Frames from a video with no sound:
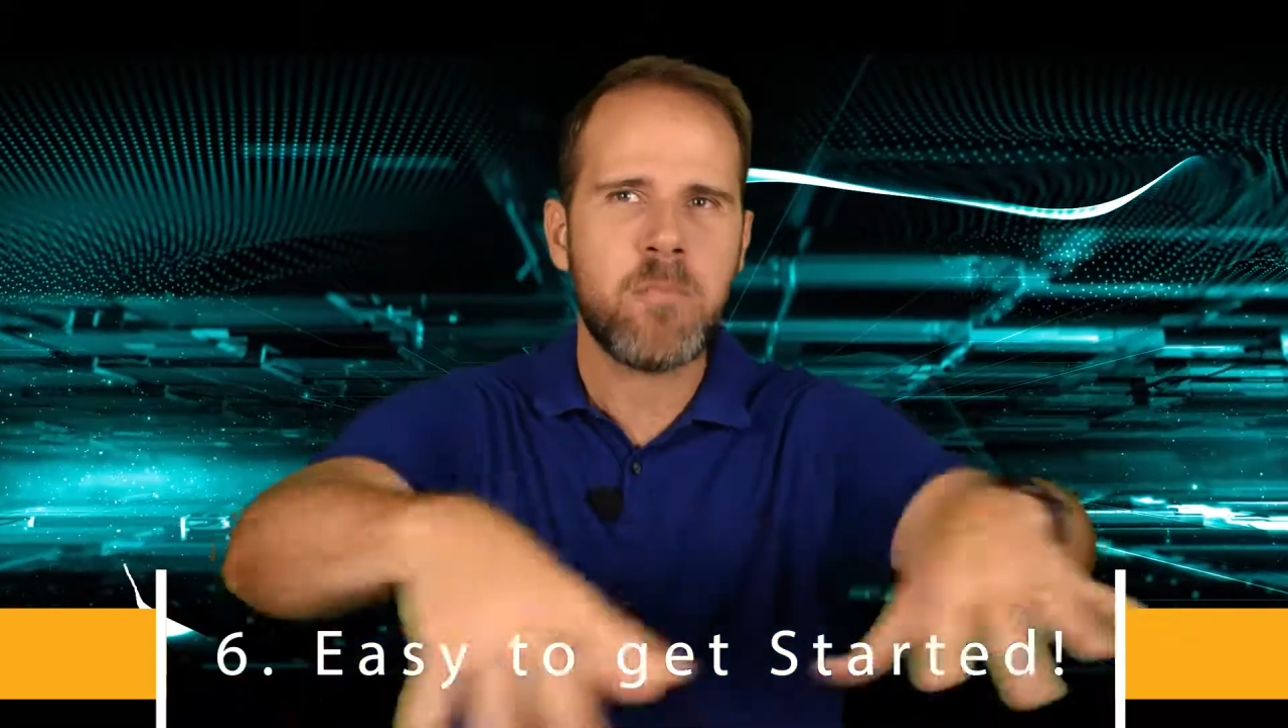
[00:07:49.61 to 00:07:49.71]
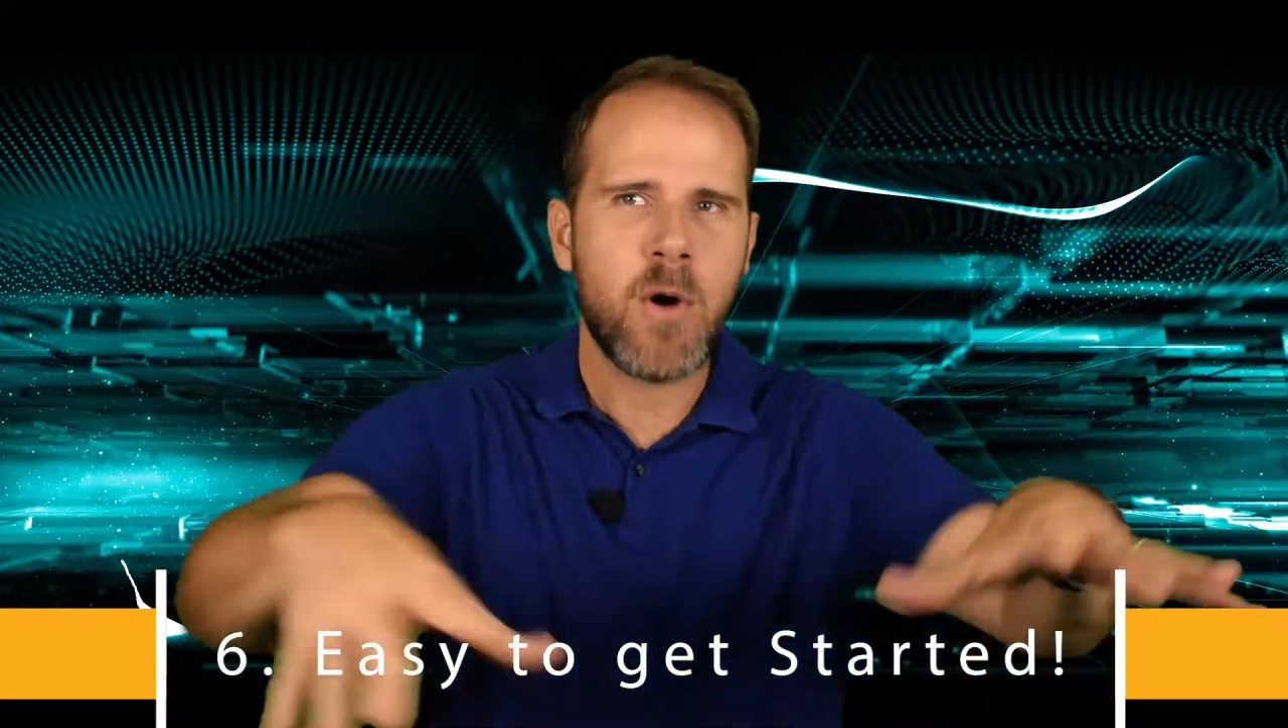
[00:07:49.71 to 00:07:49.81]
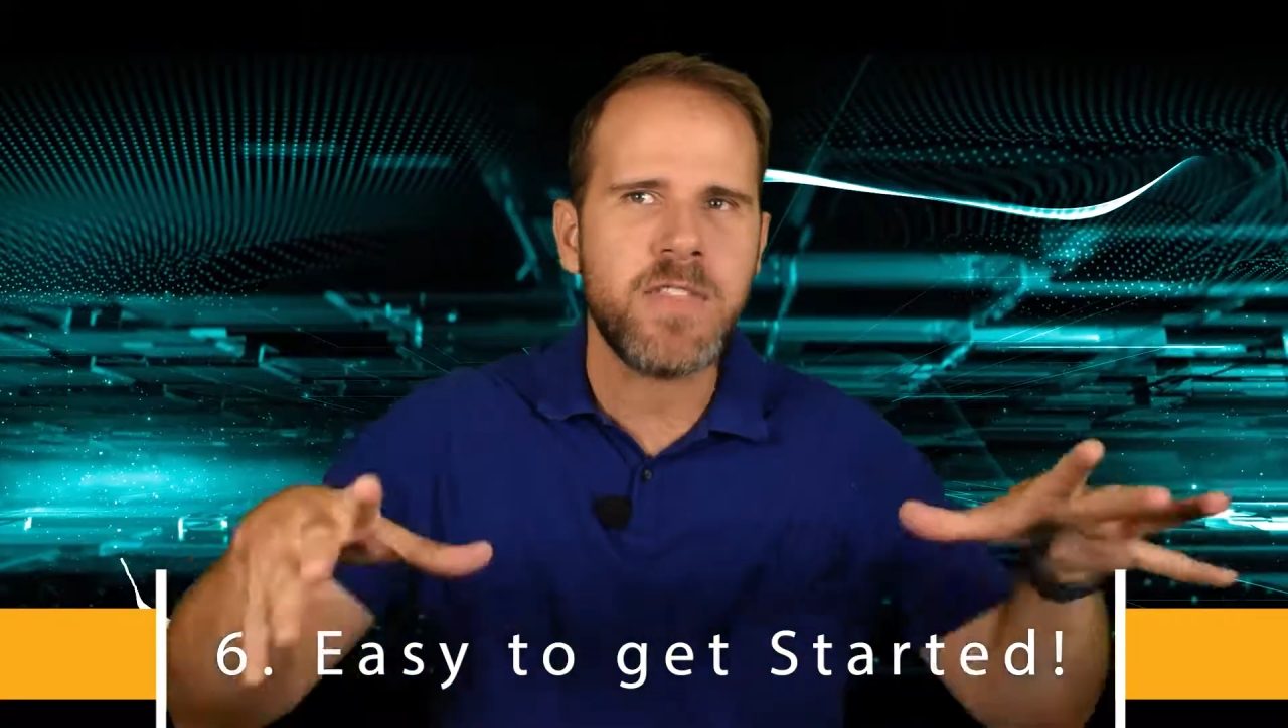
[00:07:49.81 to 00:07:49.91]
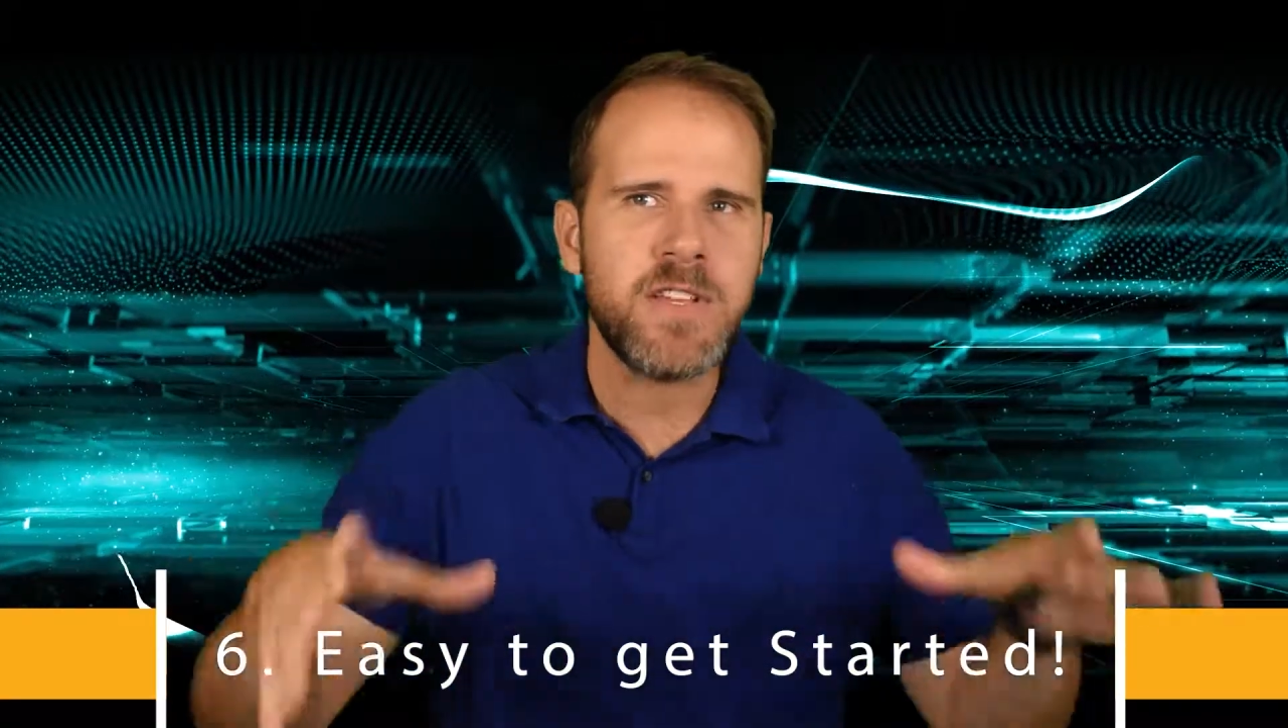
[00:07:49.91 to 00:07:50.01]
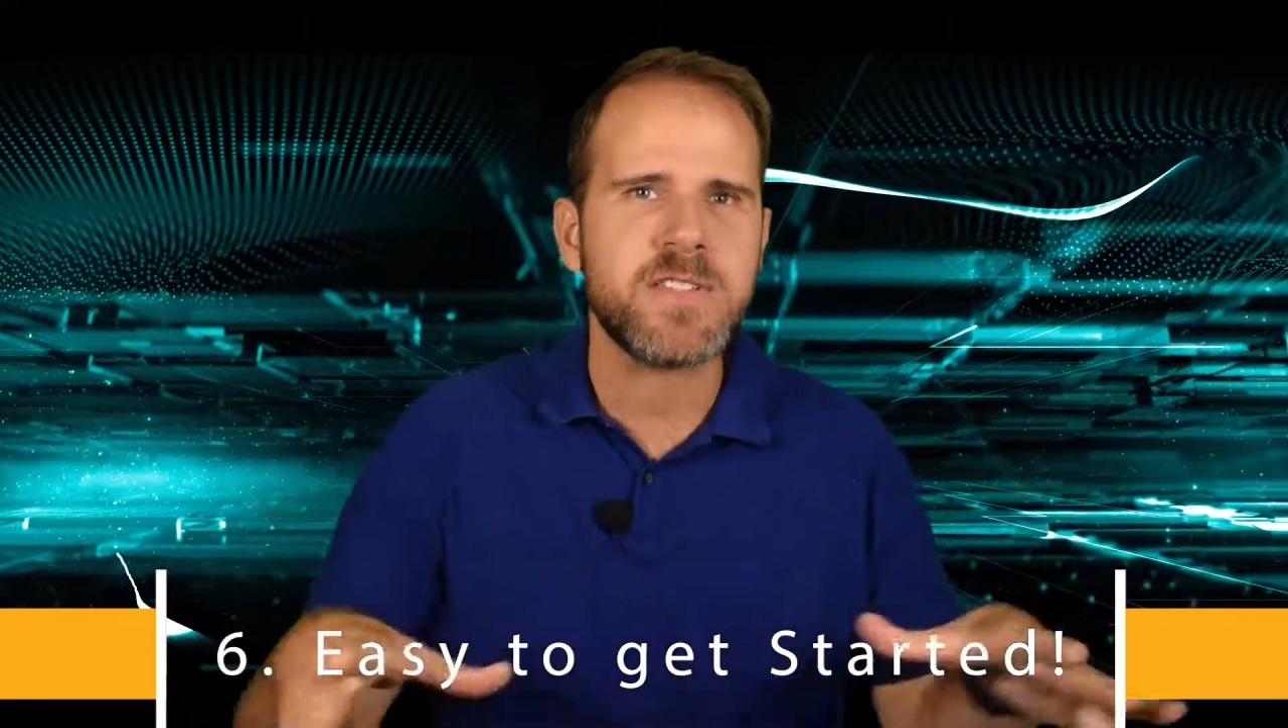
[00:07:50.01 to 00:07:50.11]

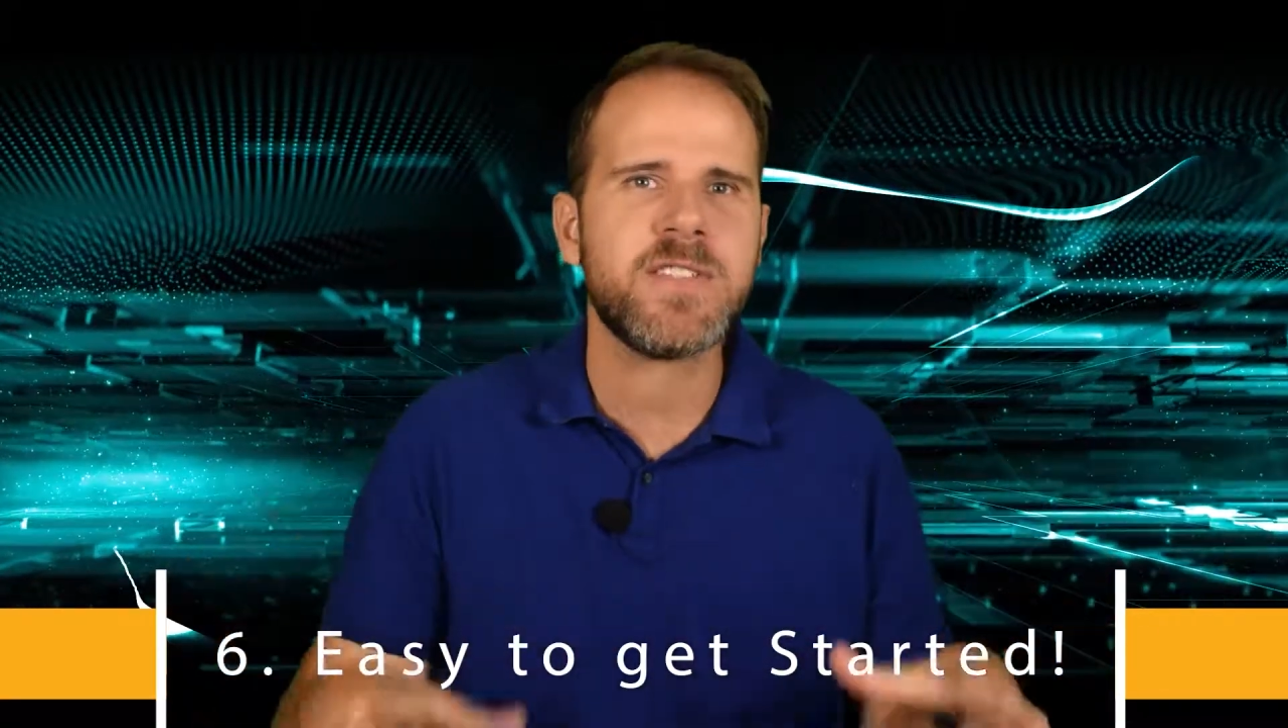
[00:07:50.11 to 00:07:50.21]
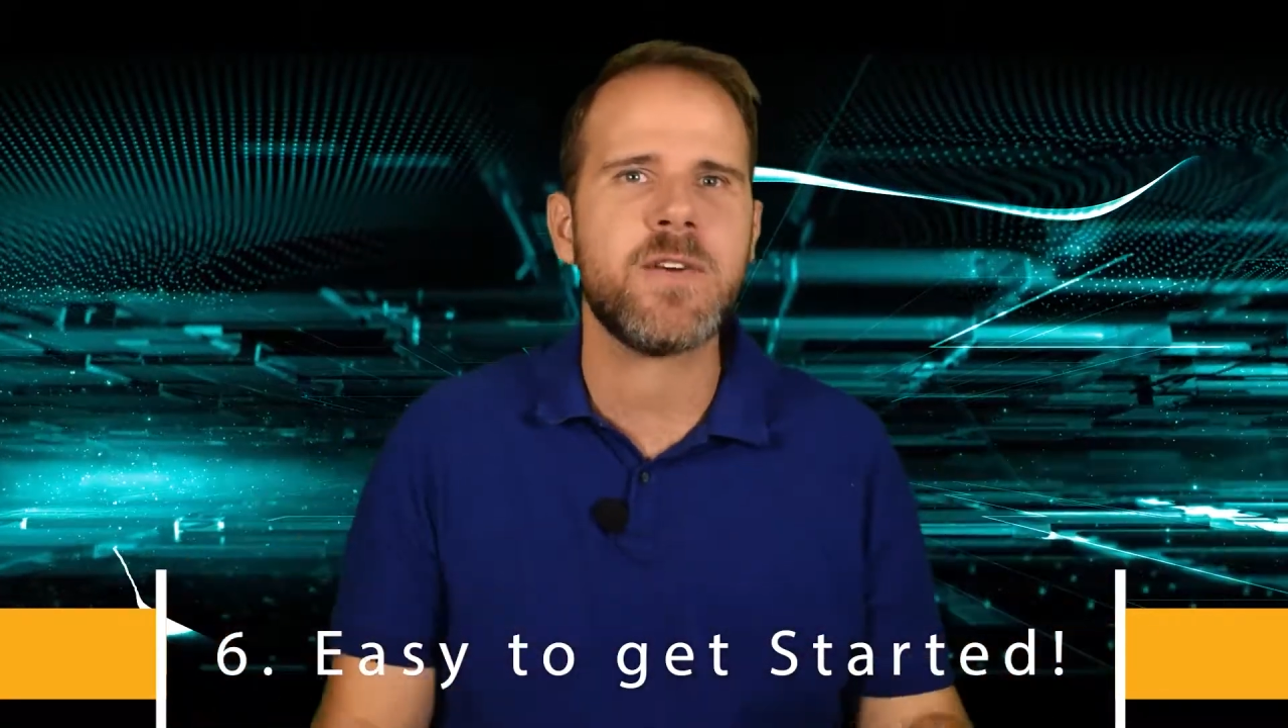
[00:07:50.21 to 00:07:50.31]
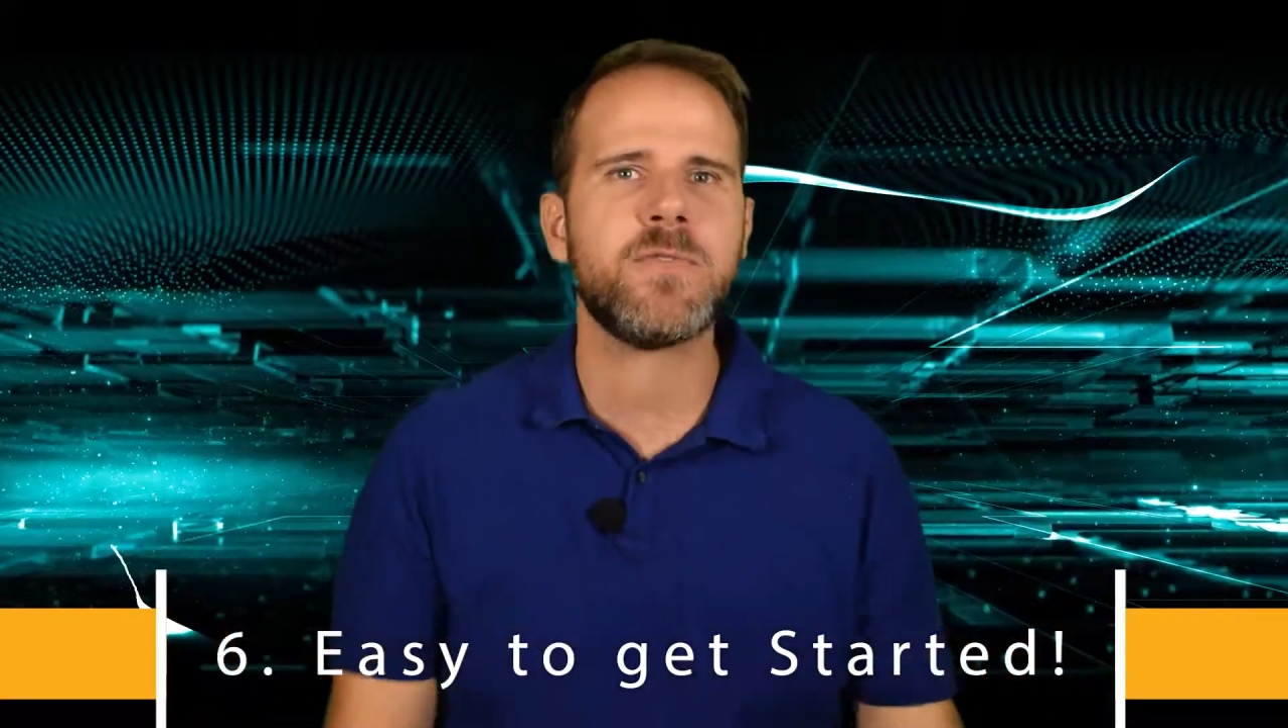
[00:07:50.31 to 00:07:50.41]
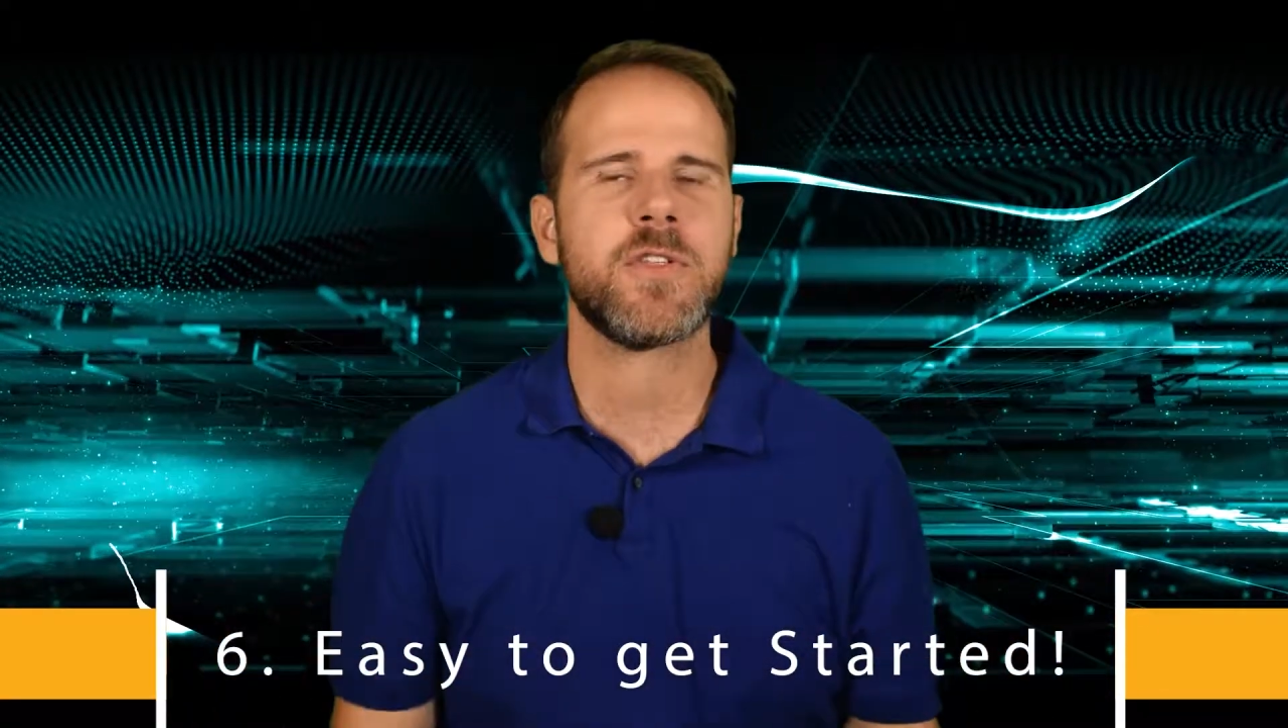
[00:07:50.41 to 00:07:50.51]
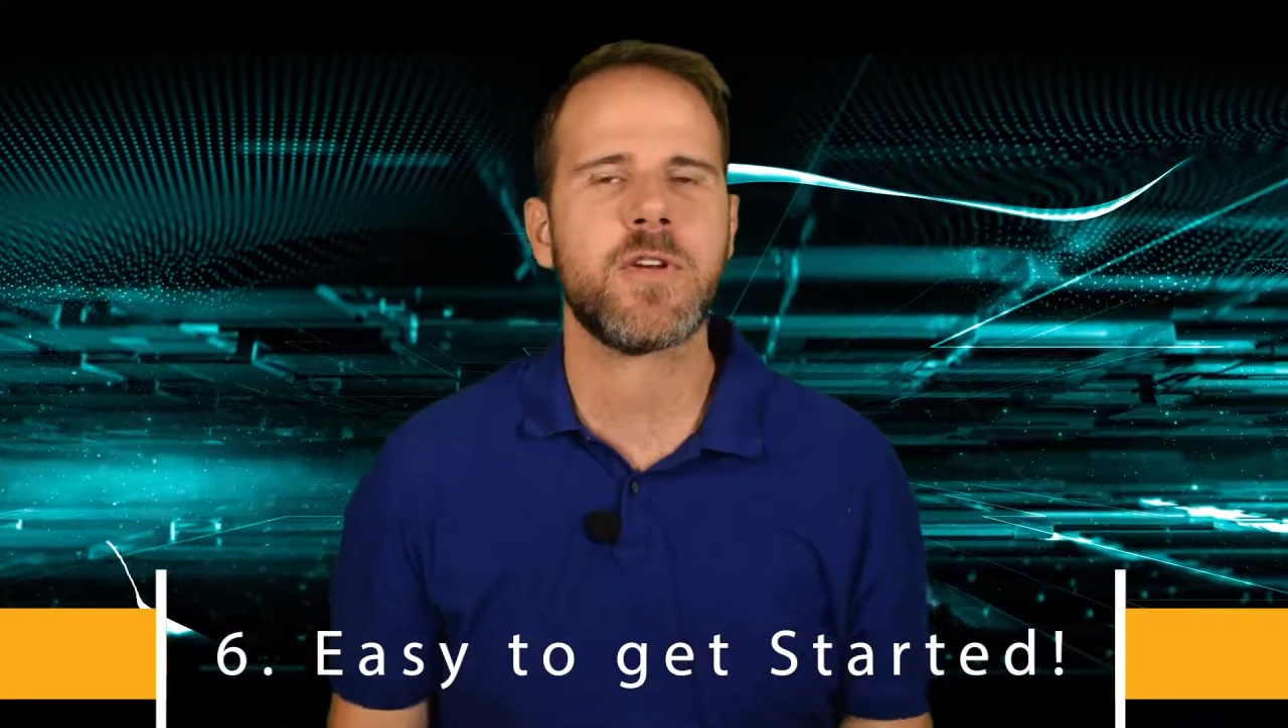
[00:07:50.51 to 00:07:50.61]
bother yourself with the